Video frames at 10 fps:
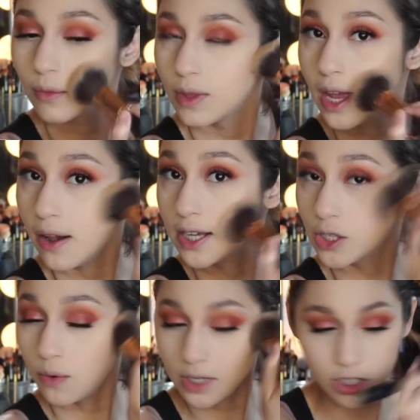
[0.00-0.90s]
Now, I
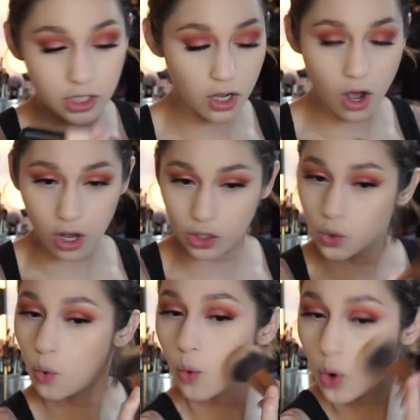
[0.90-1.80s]
don't want to
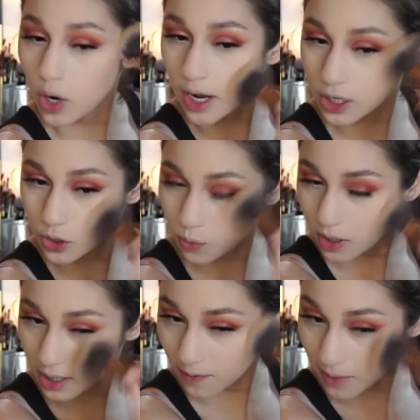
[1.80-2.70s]
contour. I just
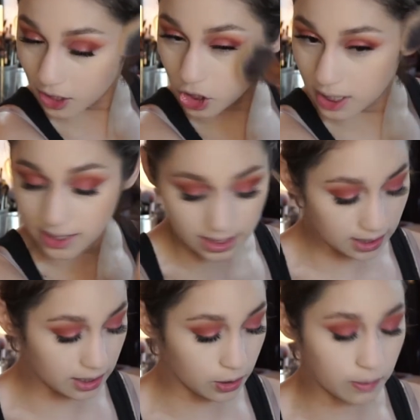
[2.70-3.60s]
want to give my cheeks a
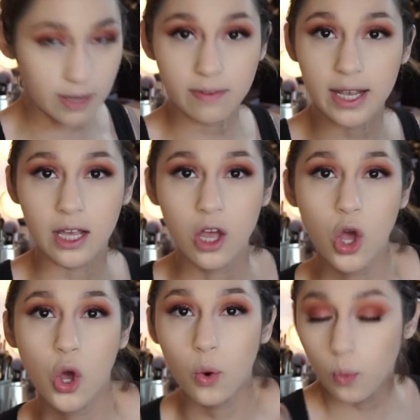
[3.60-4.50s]
little bit of like
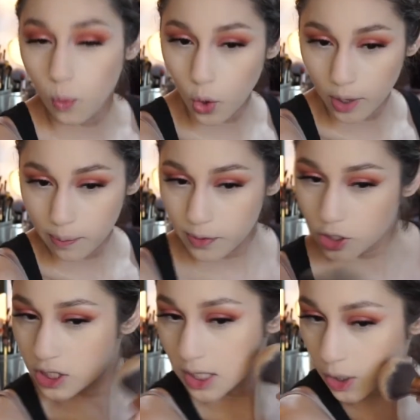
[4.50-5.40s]
warmth,
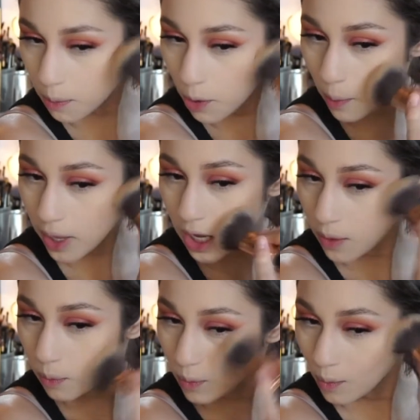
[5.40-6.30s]
just a little moment.